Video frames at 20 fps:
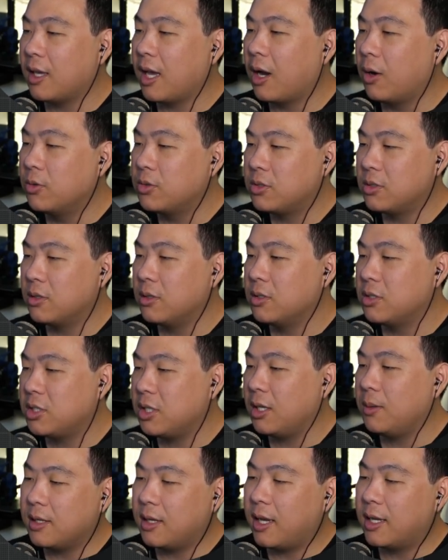outer
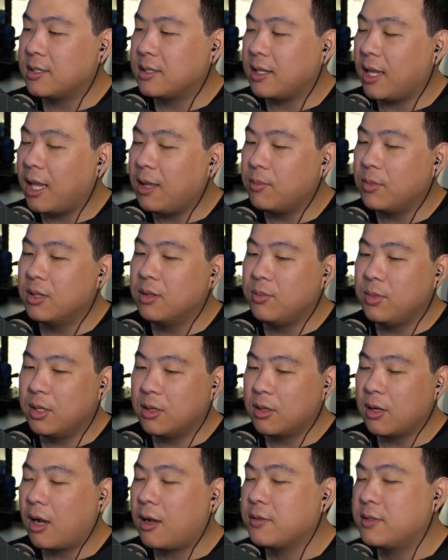shape has an 8
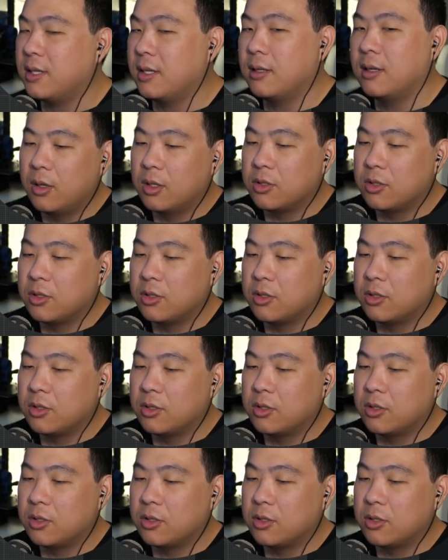millimeter offset.